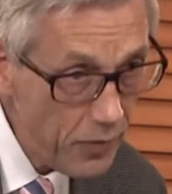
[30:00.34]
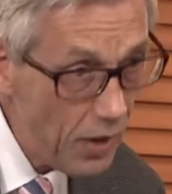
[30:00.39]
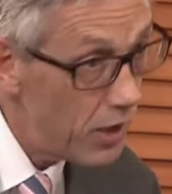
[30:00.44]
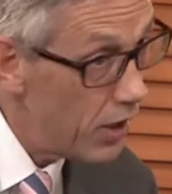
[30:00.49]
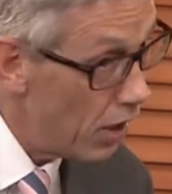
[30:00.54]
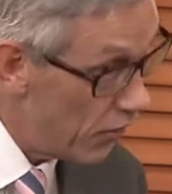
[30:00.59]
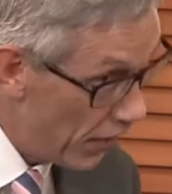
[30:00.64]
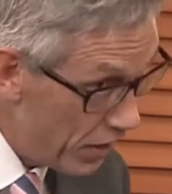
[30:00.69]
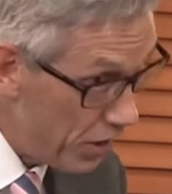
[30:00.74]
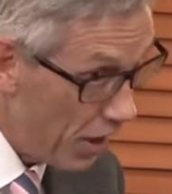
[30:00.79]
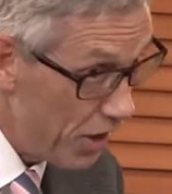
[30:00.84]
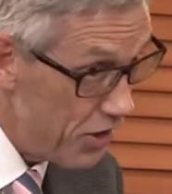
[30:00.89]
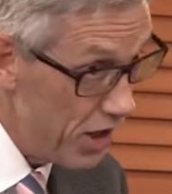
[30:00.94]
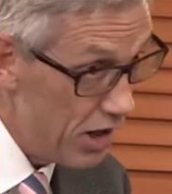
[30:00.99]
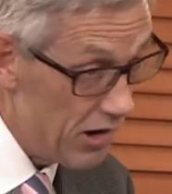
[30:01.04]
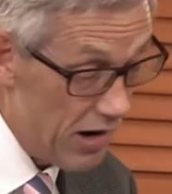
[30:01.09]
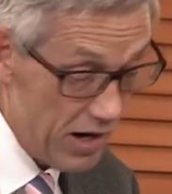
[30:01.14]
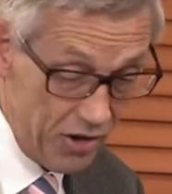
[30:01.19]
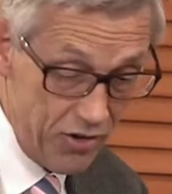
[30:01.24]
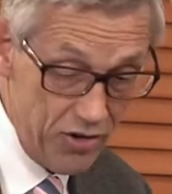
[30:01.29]
Now, that
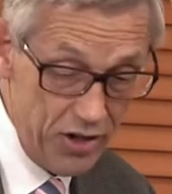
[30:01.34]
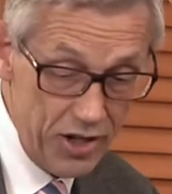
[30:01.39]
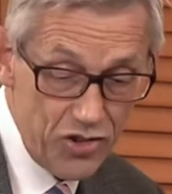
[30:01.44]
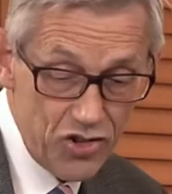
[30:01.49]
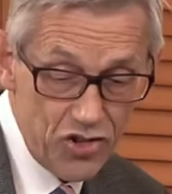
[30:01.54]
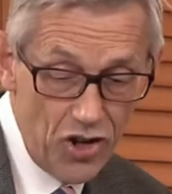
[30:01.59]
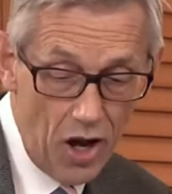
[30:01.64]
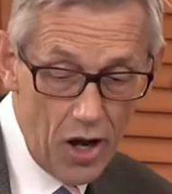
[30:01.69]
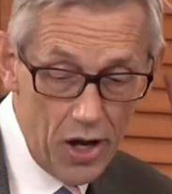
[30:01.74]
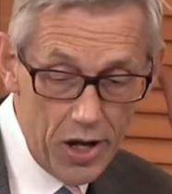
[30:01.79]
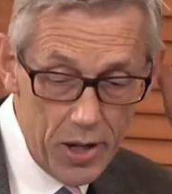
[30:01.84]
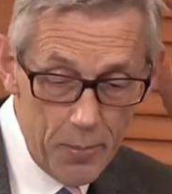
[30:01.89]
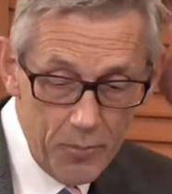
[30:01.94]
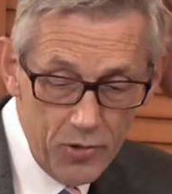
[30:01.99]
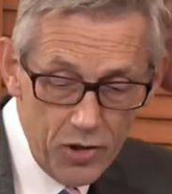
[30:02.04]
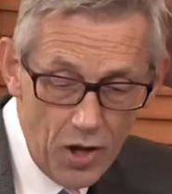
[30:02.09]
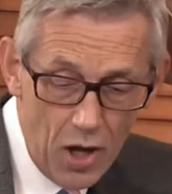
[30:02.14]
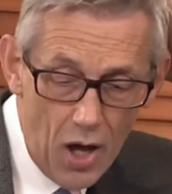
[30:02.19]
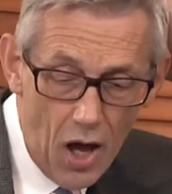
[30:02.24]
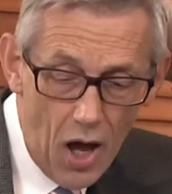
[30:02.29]
idea actually
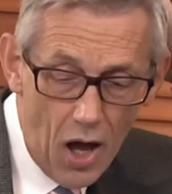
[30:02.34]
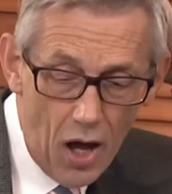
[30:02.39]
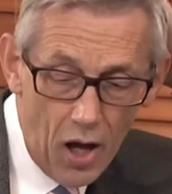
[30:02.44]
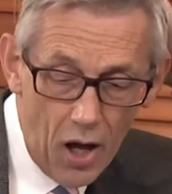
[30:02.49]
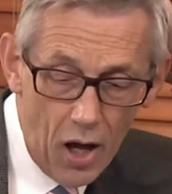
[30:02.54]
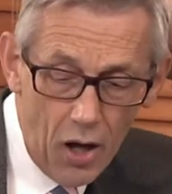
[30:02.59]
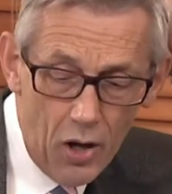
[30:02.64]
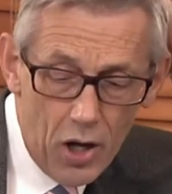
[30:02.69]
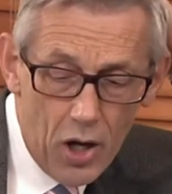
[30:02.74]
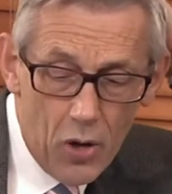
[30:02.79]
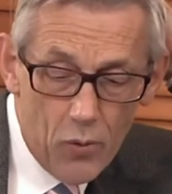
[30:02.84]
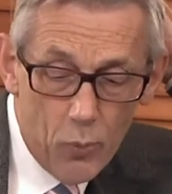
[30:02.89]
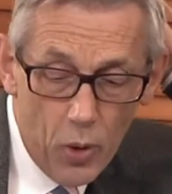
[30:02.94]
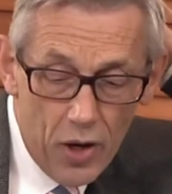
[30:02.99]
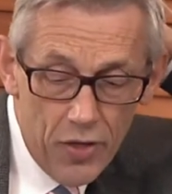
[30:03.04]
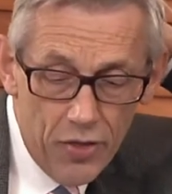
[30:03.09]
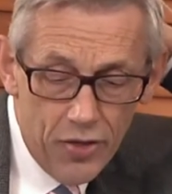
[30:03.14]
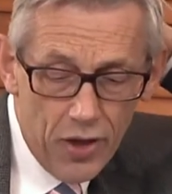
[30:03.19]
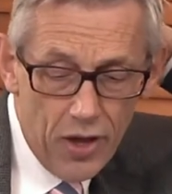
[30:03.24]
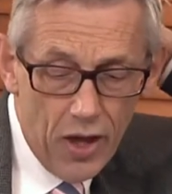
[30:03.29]
chimed uh,
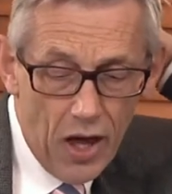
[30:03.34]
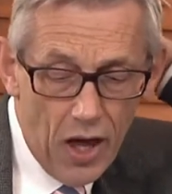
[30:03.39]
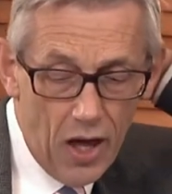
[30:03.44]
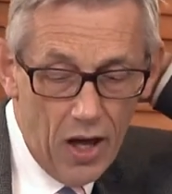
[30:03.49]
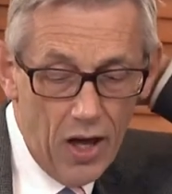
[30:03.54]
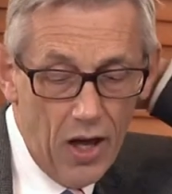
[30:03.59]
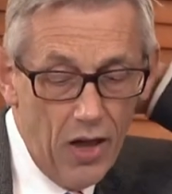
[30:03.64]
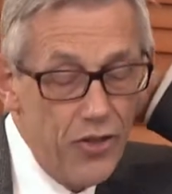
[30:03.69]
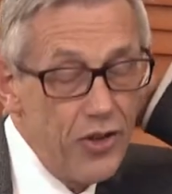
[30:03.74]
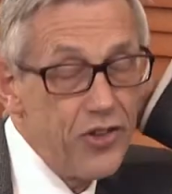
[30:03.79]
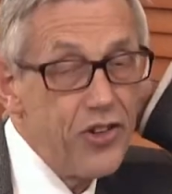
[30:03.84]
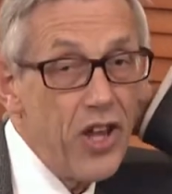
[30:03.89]
with uh, the